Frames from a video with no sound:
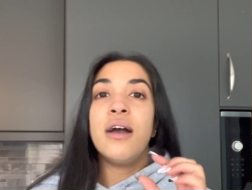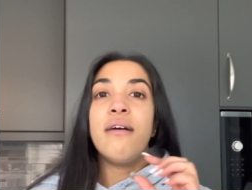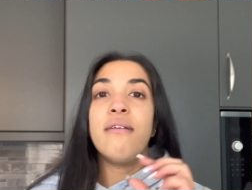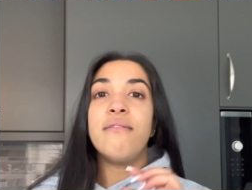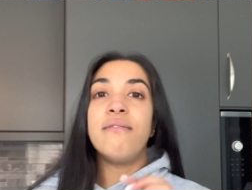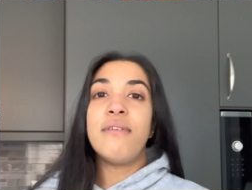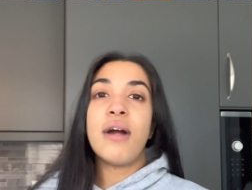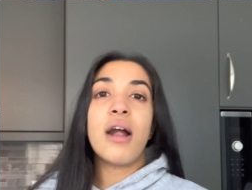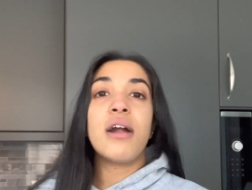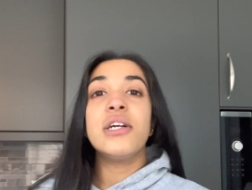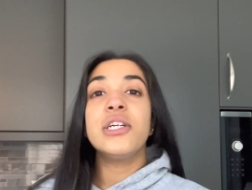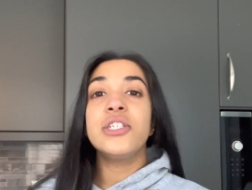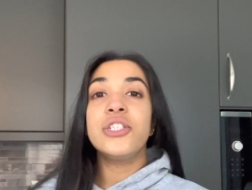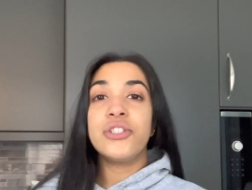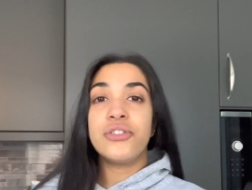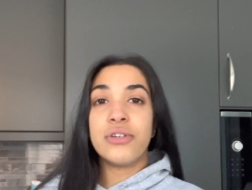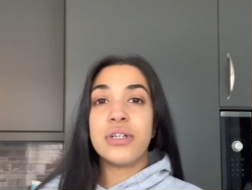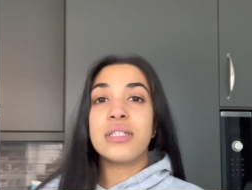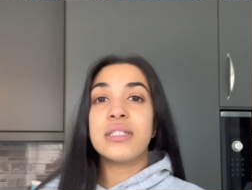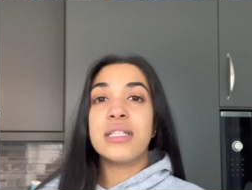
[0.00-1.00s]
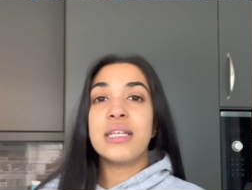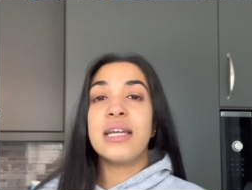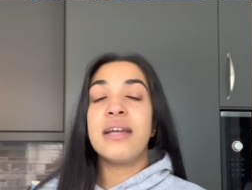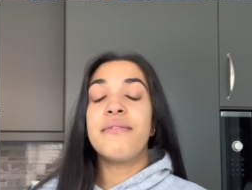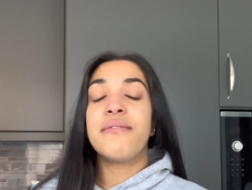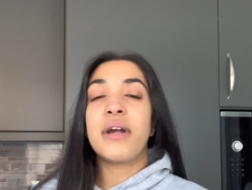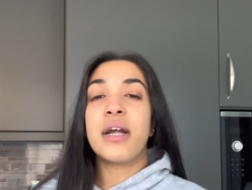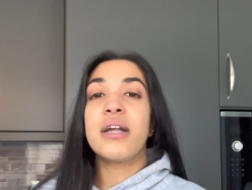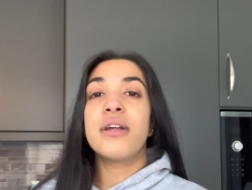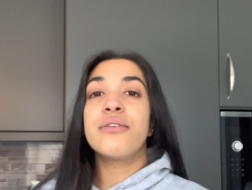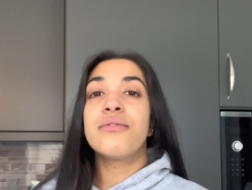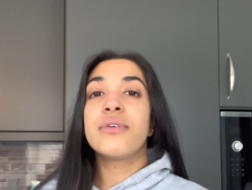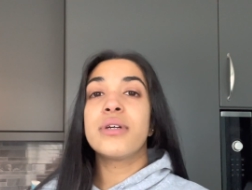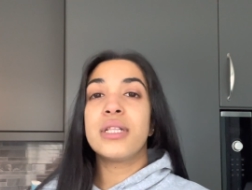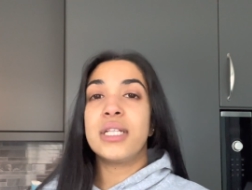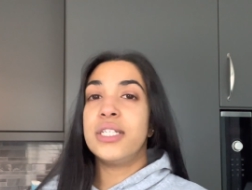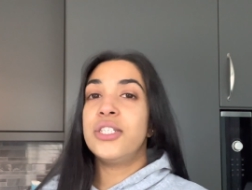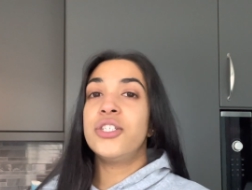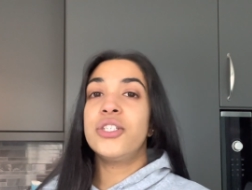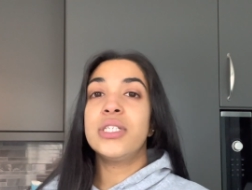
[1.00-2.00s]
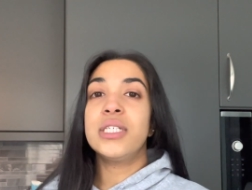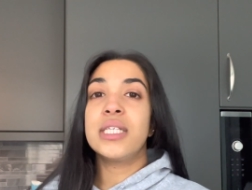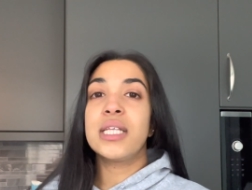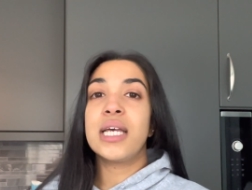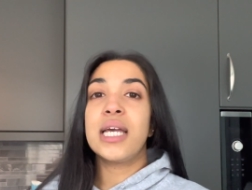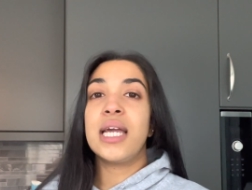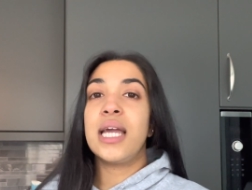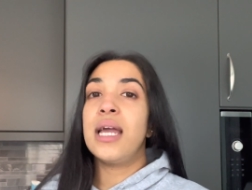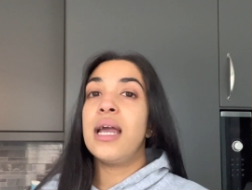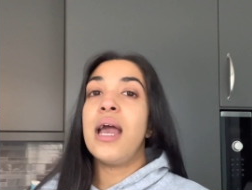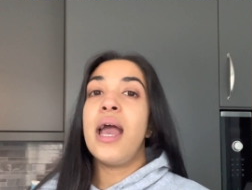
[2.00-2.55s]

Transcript: very strictly, very religiously.